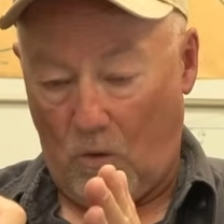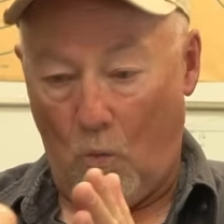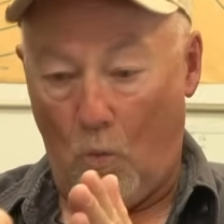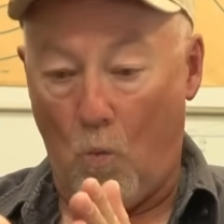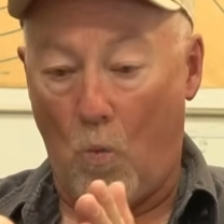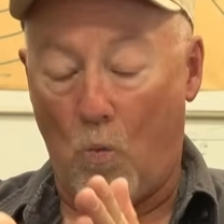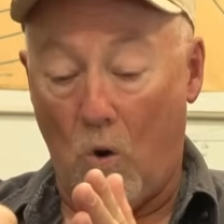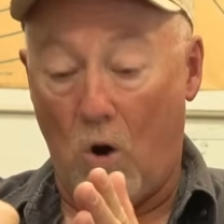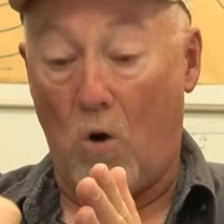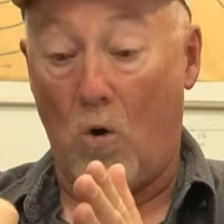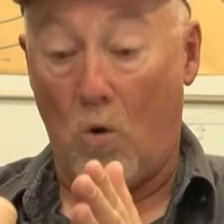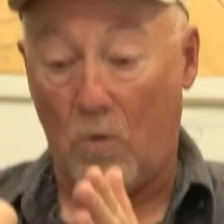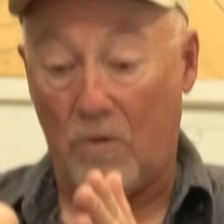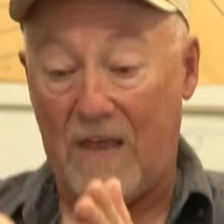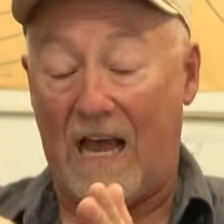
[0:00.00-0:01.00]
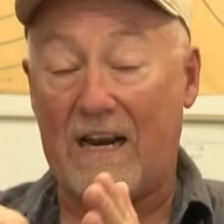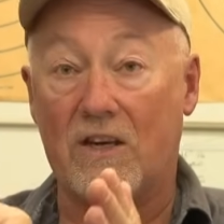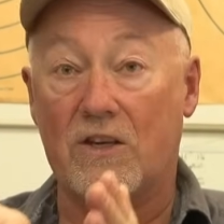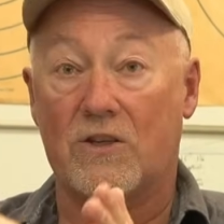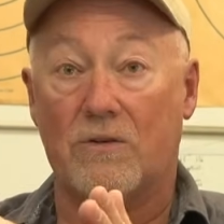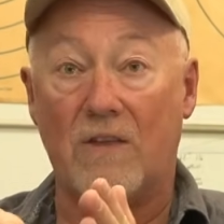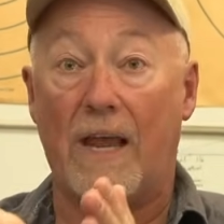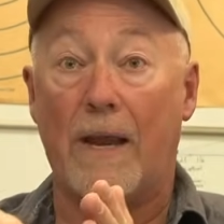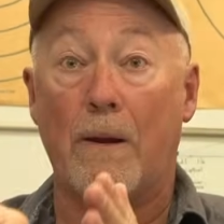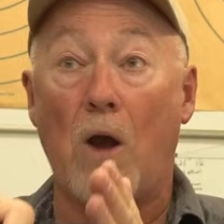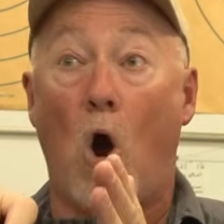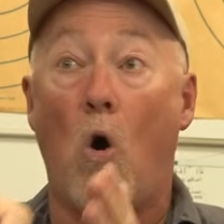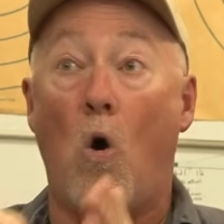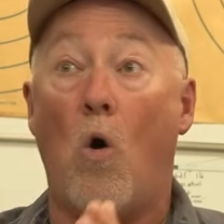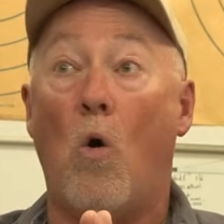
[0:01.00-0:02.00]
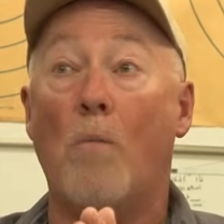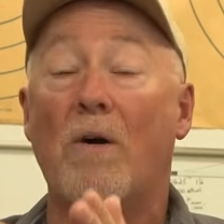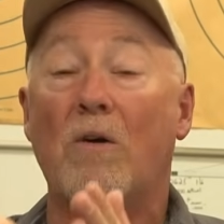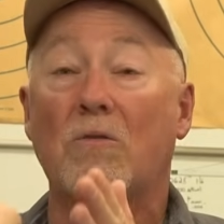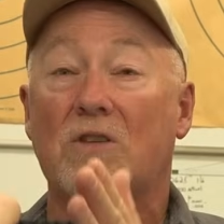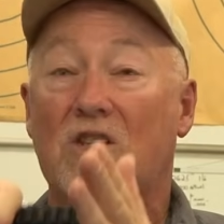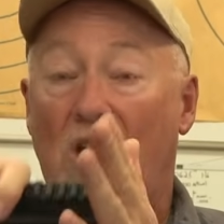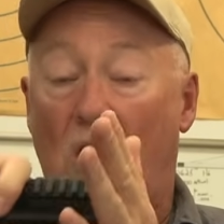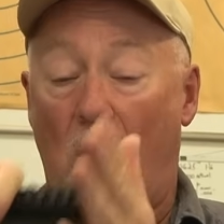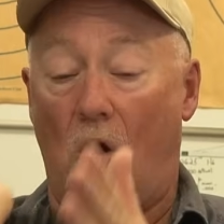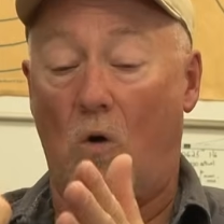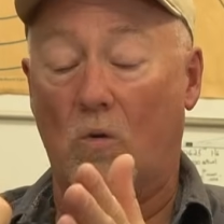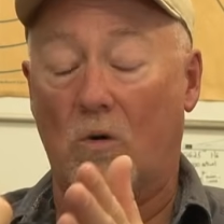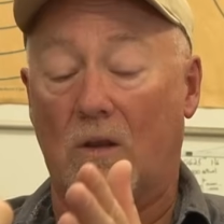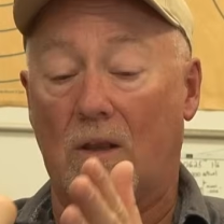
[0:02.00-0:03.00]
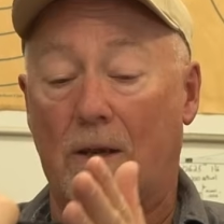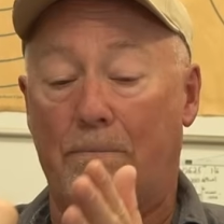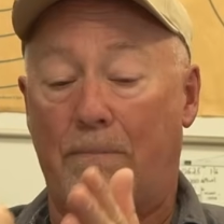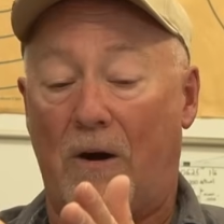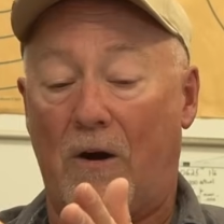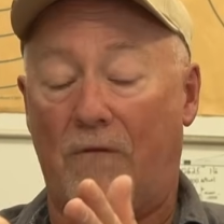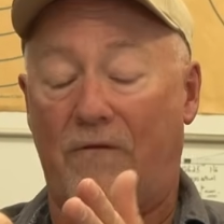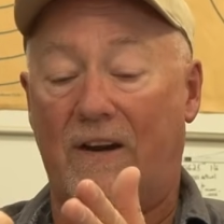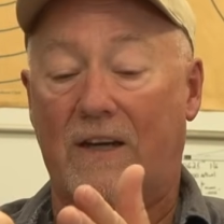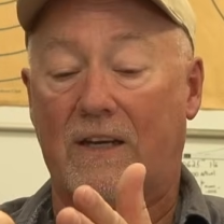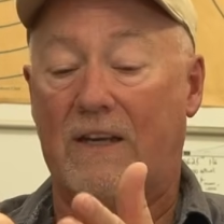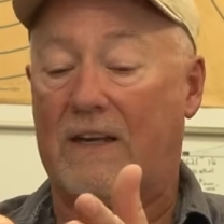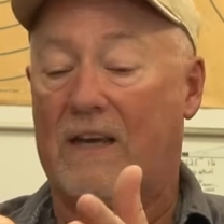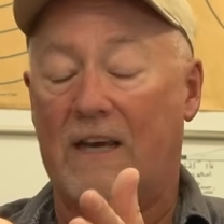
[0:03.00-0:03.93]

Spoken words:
whoa, that is like almost totally perfect.